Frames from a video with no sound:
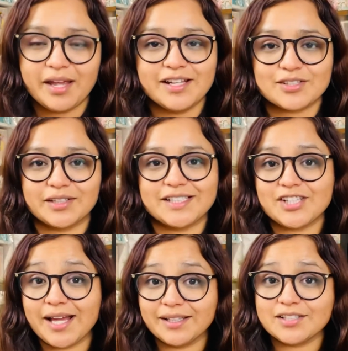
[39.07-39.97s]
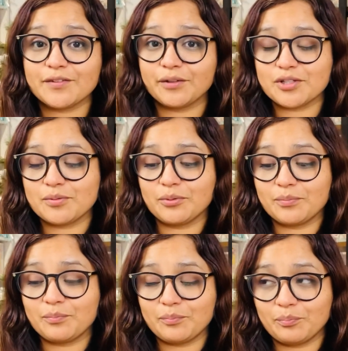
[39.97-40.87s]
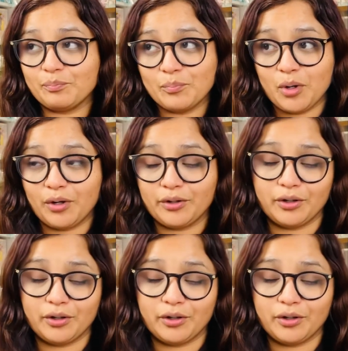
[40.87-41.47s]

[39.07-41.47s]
So the challenge for tomorrow